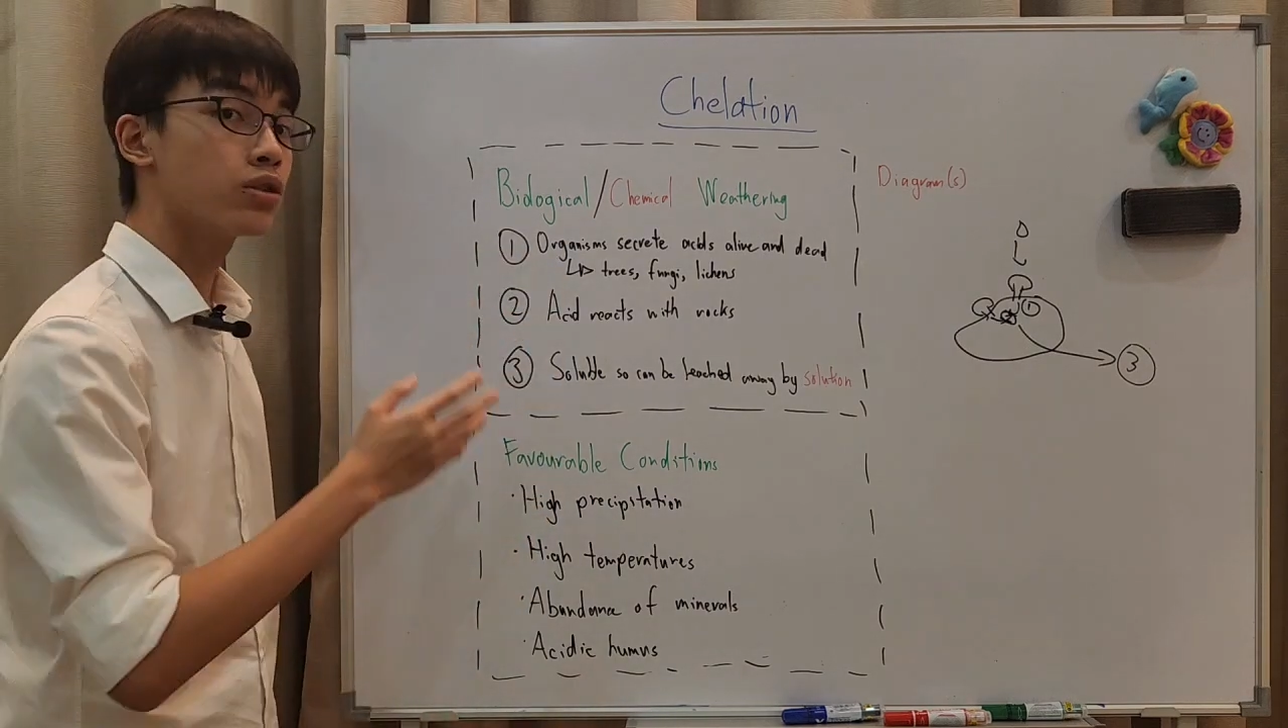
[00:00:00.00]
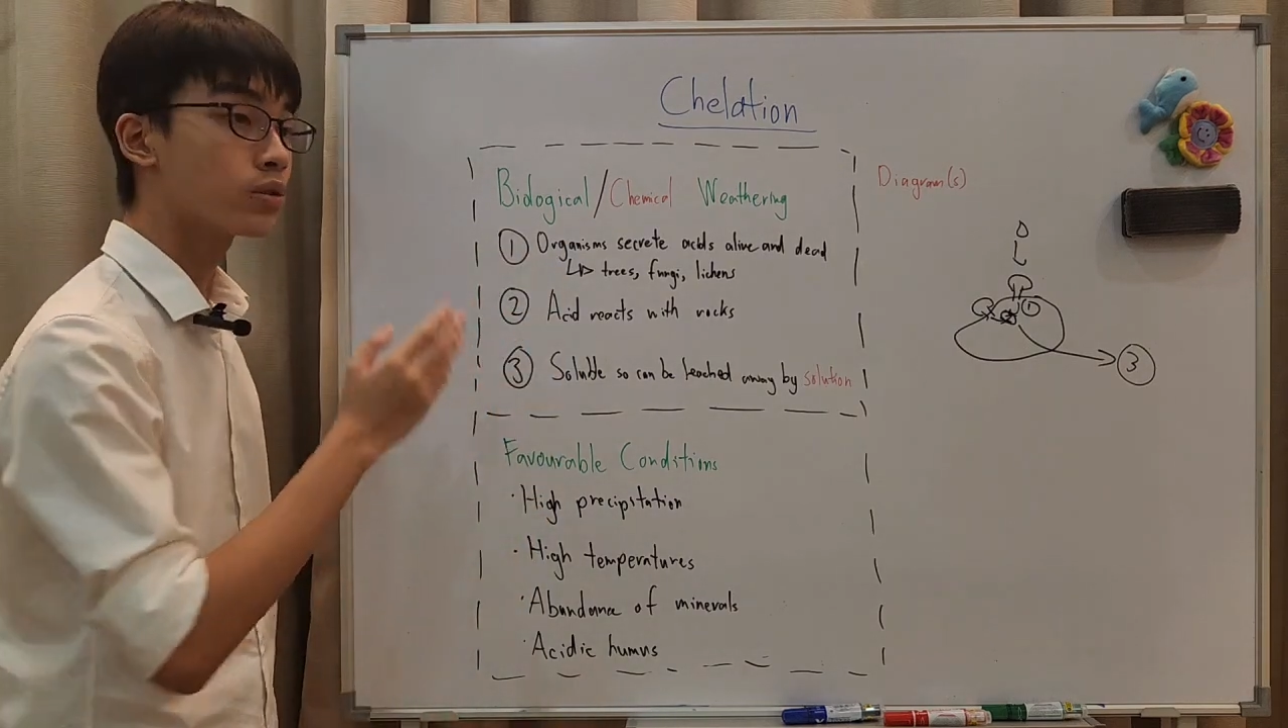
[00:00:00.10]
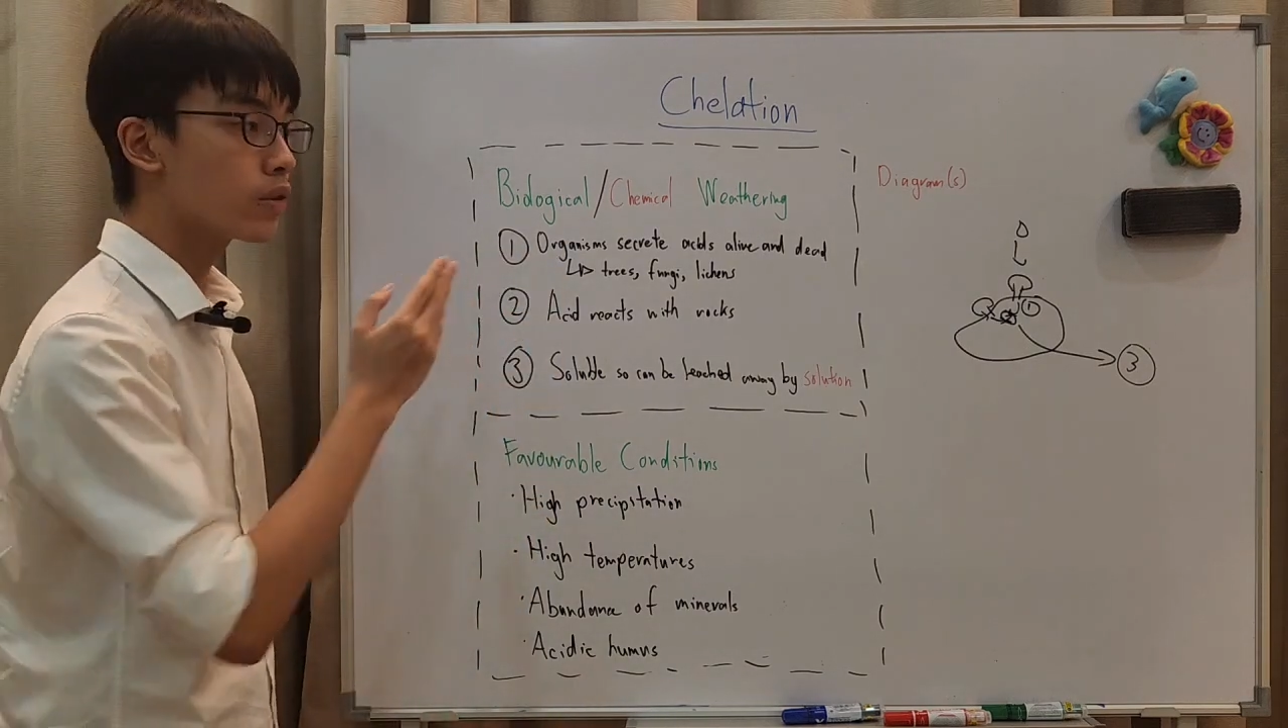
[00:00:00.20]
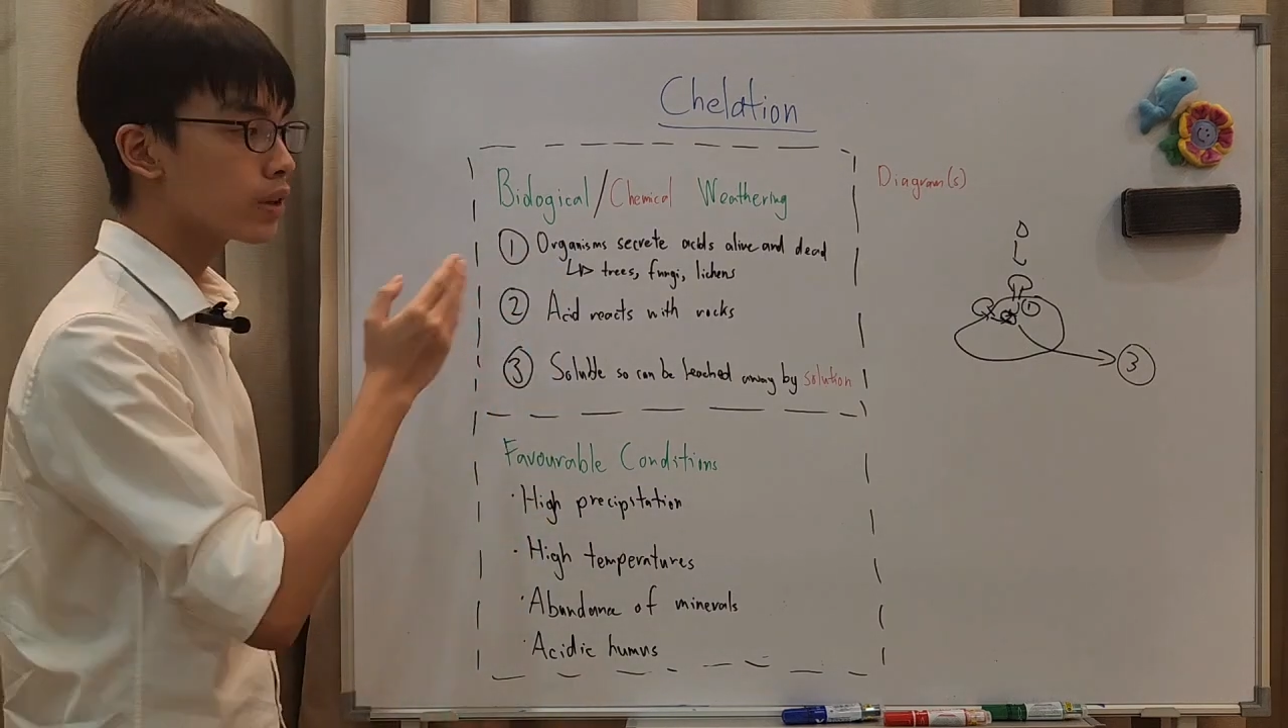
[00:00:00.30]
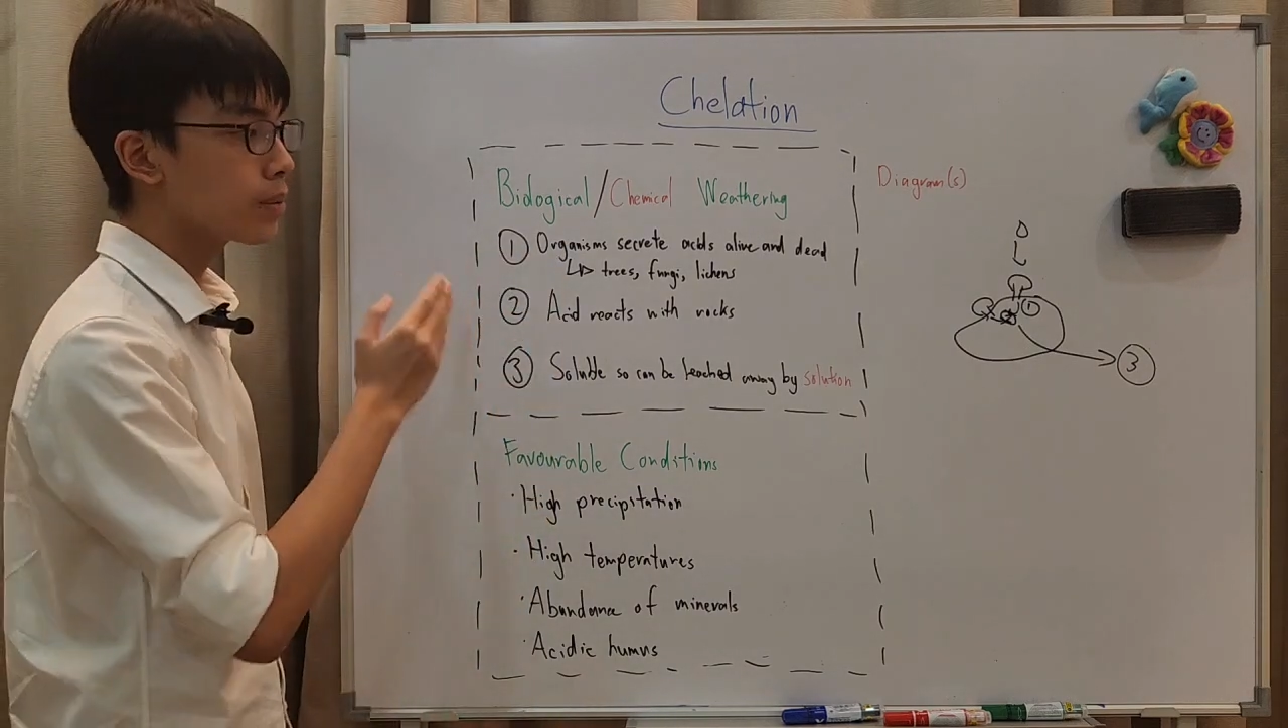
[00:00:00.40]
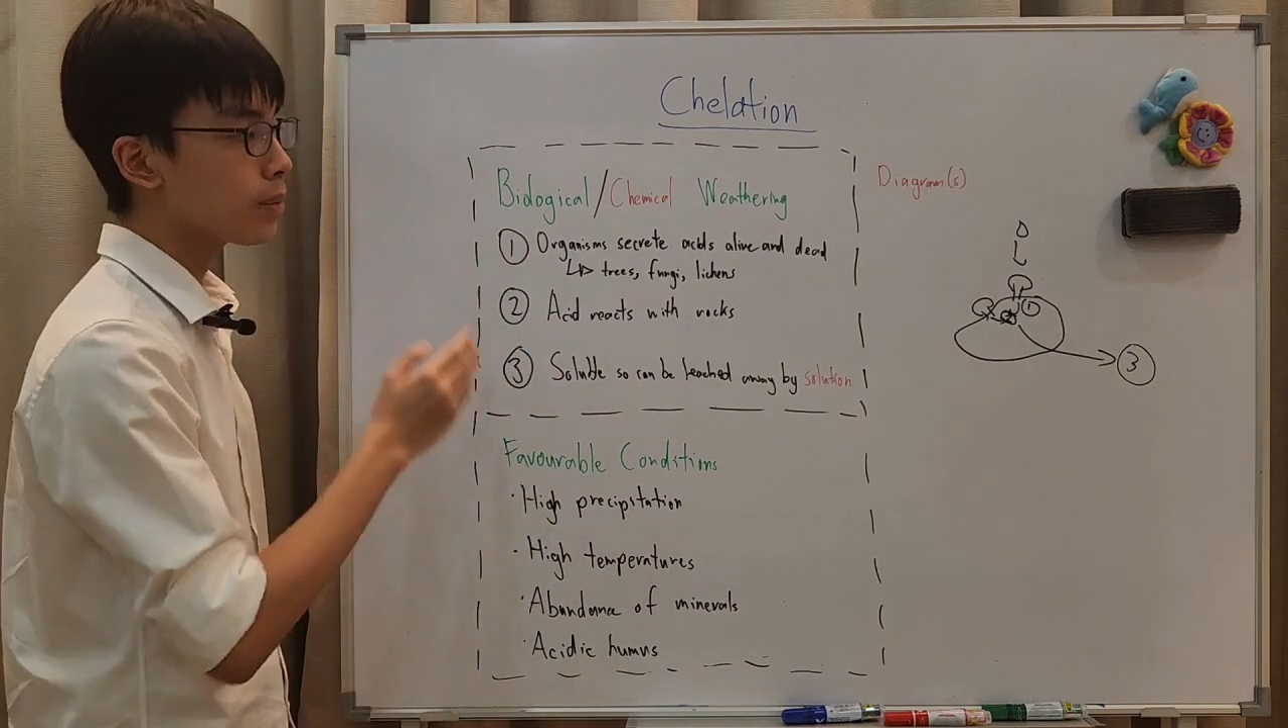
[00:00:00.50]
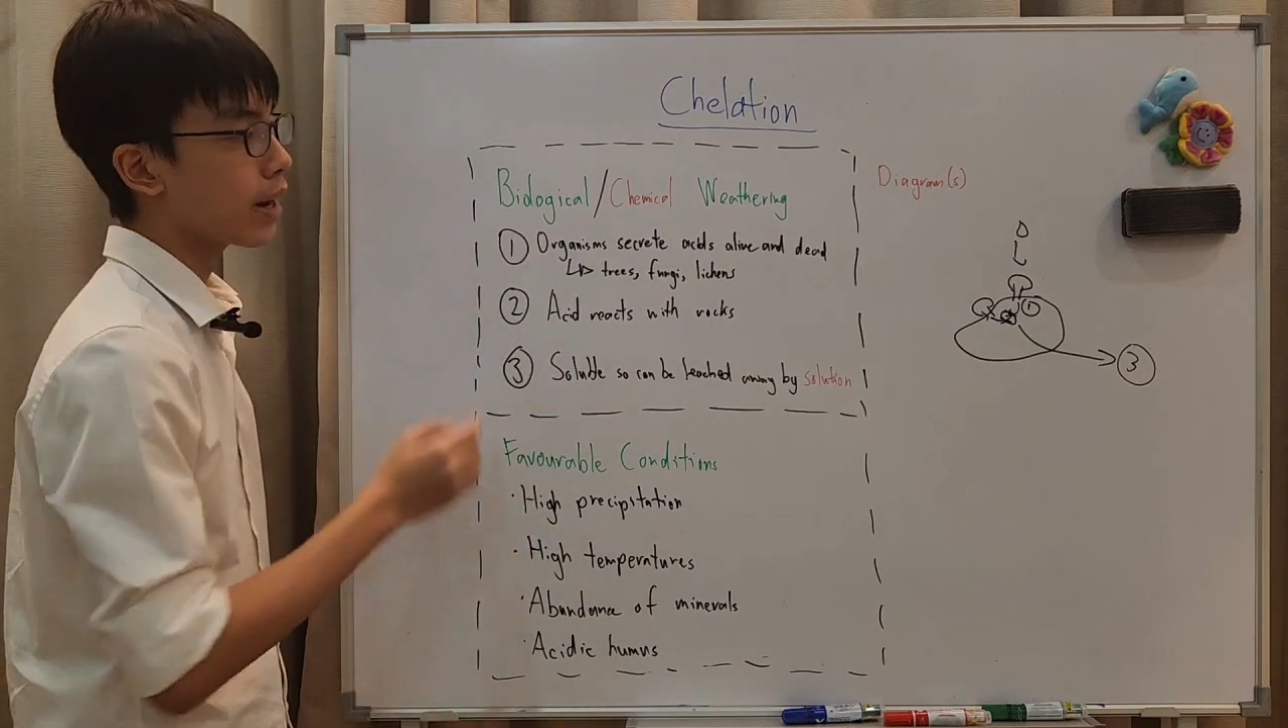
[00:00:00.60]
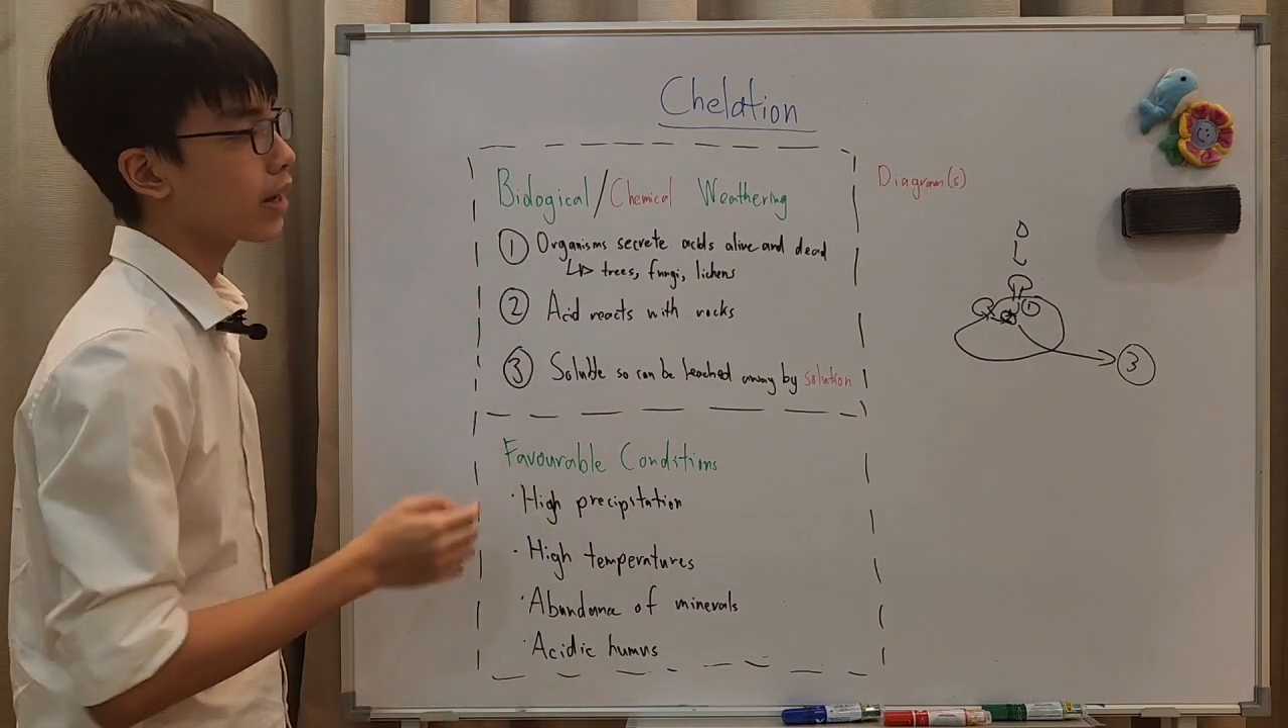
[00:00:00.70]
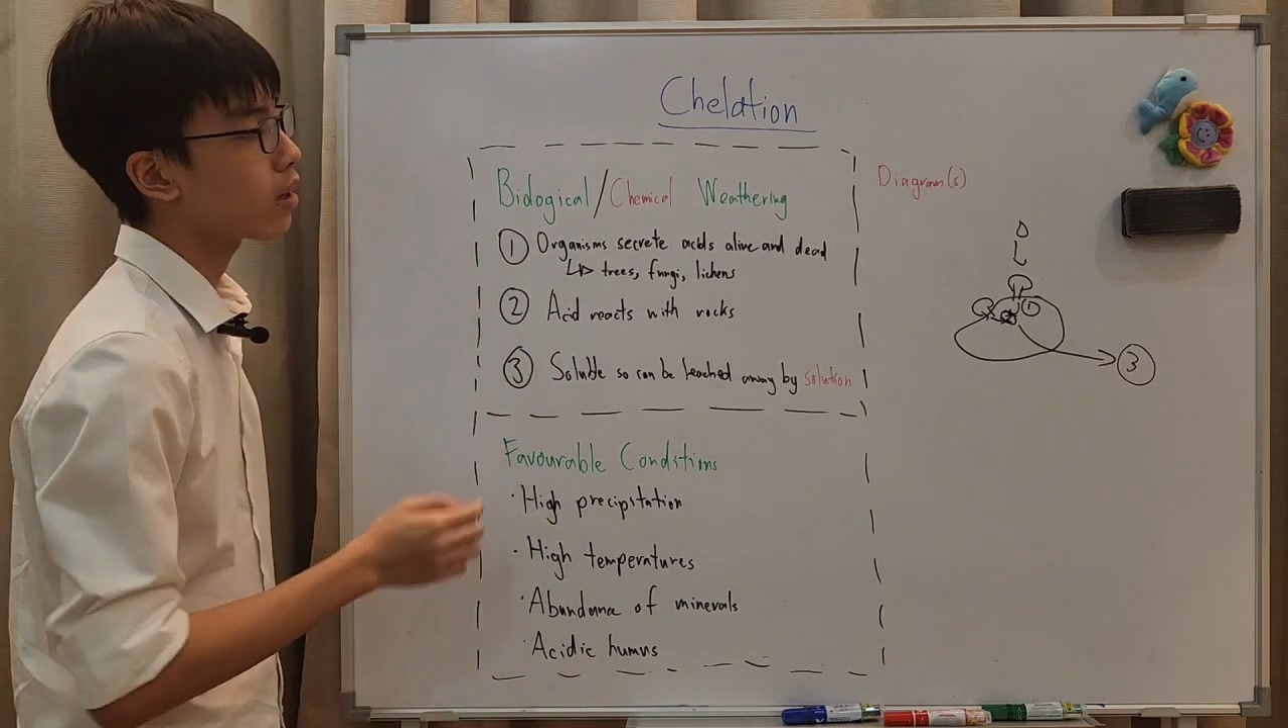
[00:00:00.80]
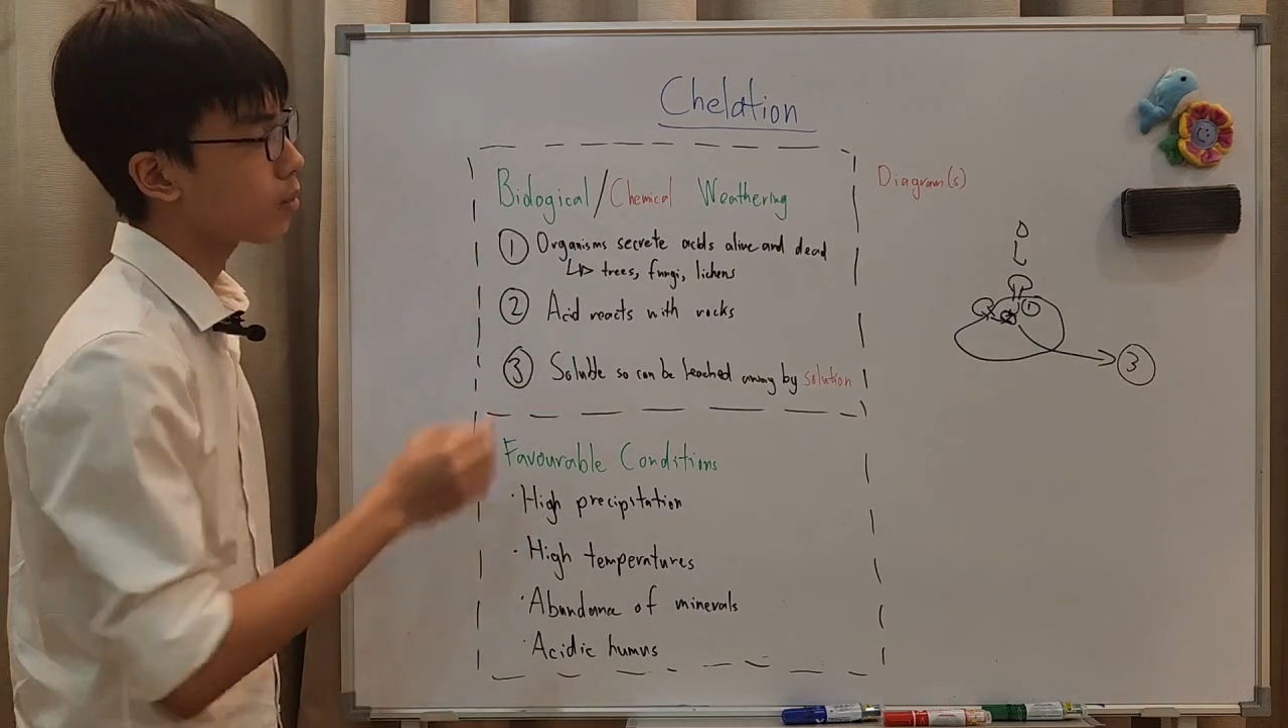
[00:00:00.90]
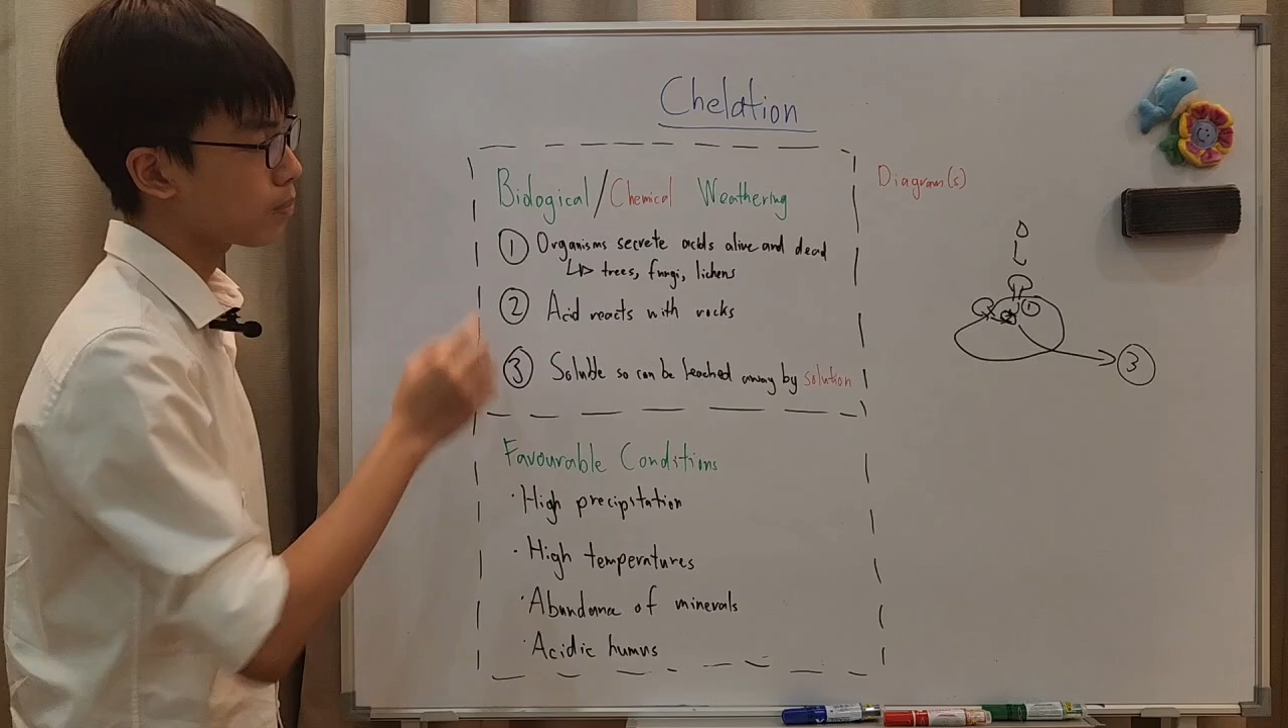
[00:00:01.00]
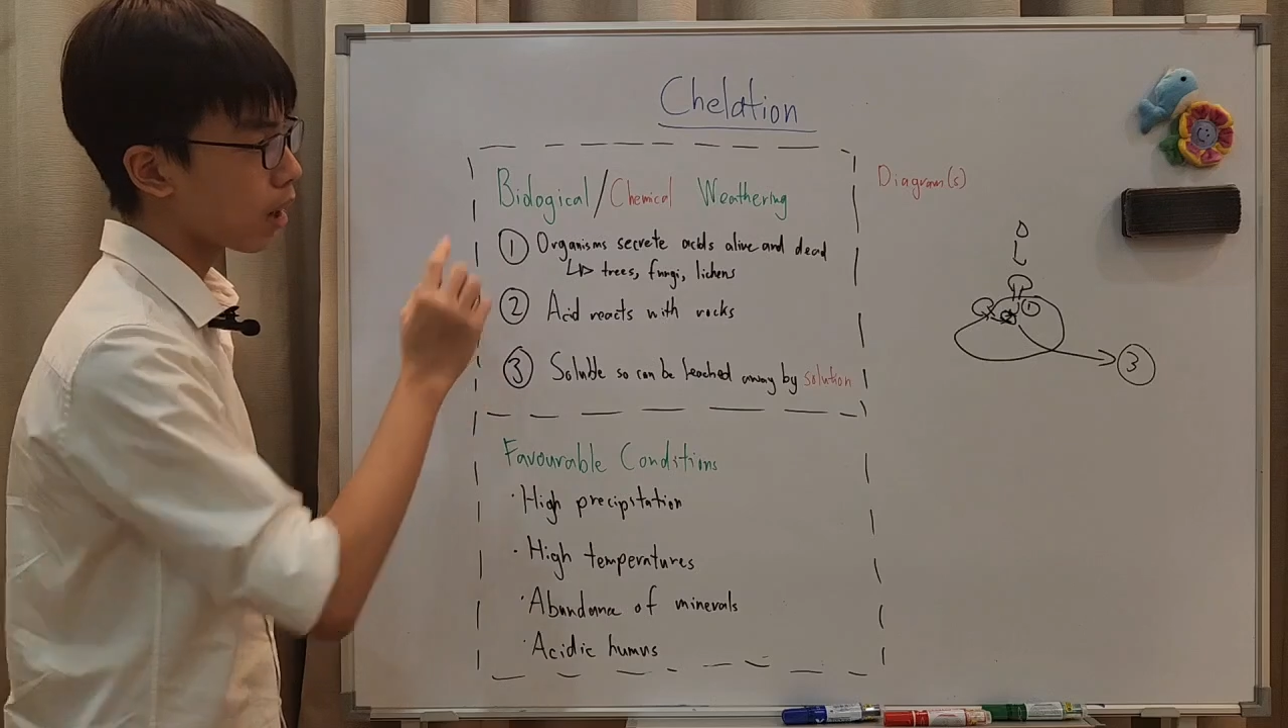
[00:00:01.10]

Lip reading: driven by